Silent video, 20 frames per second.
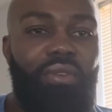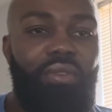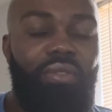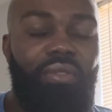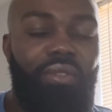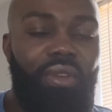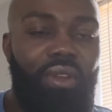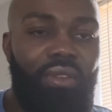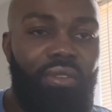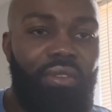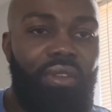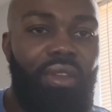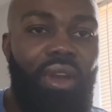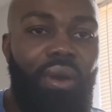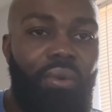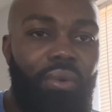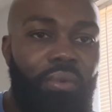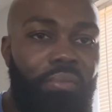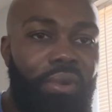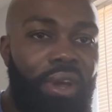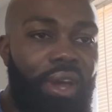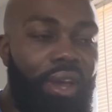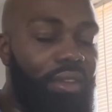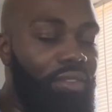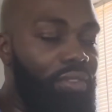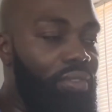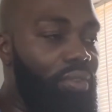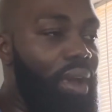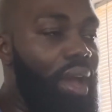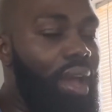things that I would buy.
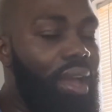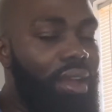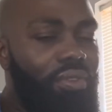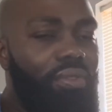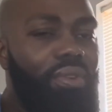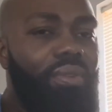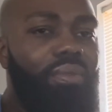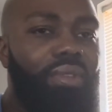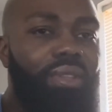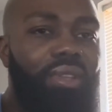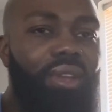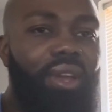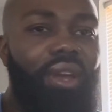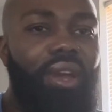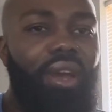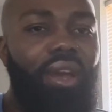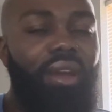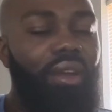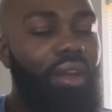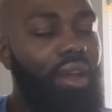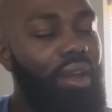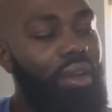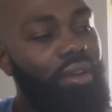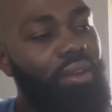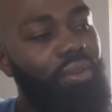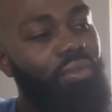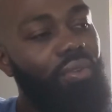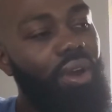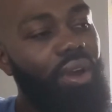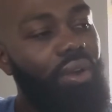So I agree with that. I
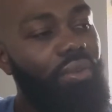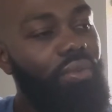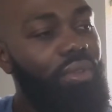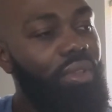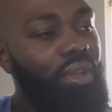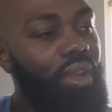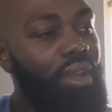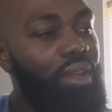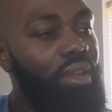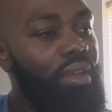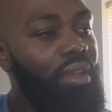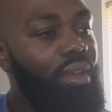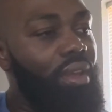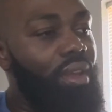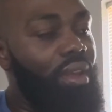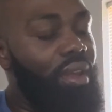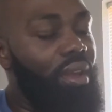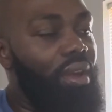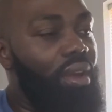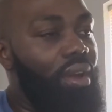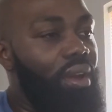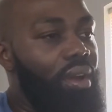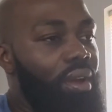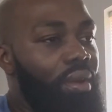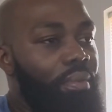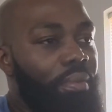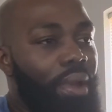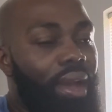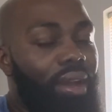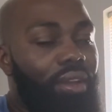could rock with that.
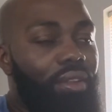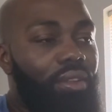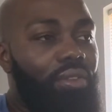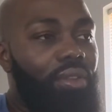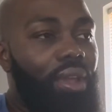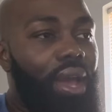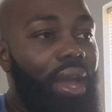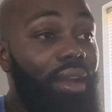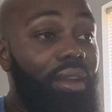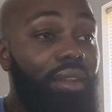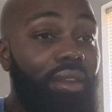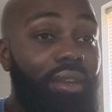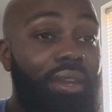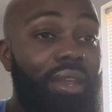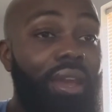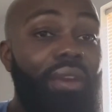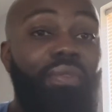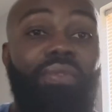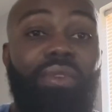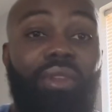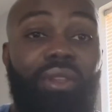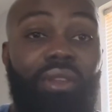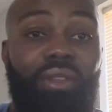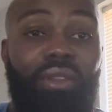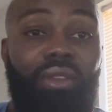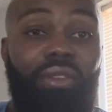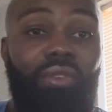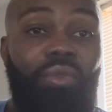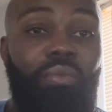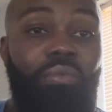I could definitely
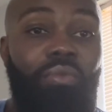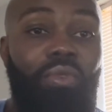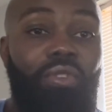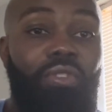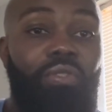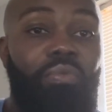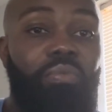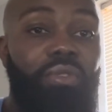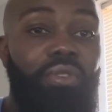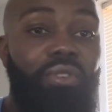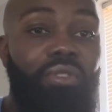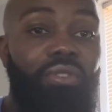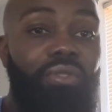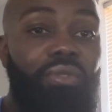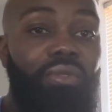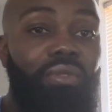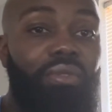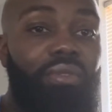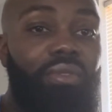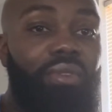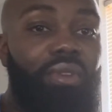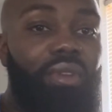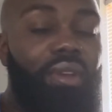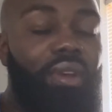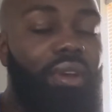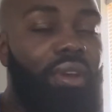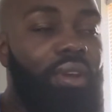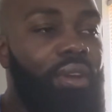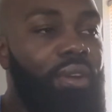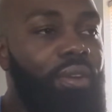do more spiritual.
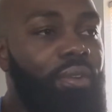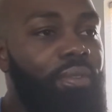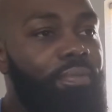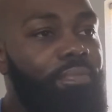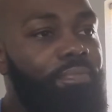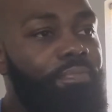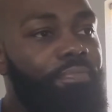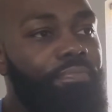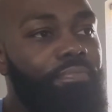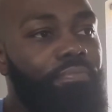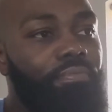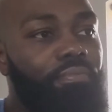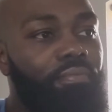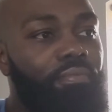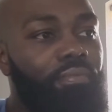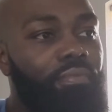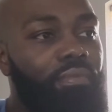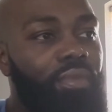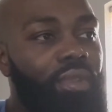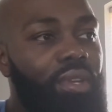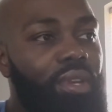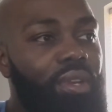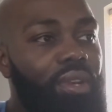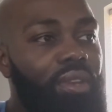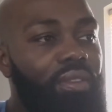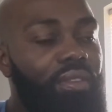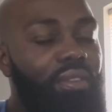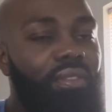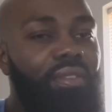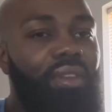
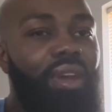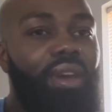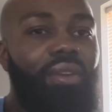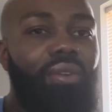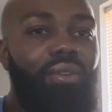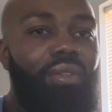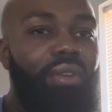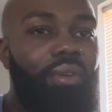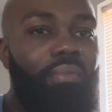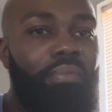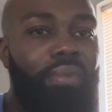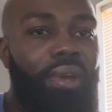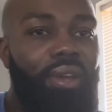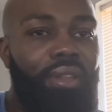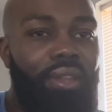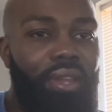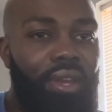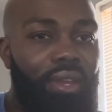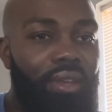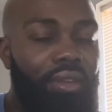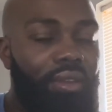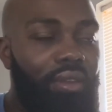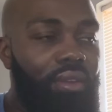Because it's not only about like,